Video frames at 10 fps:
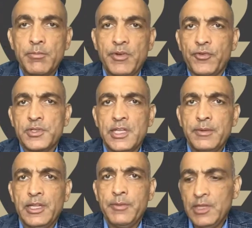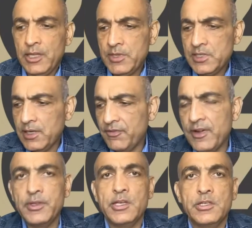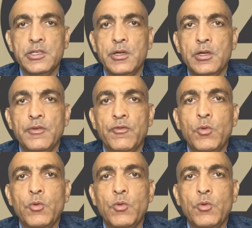But first, let me set a foundation here of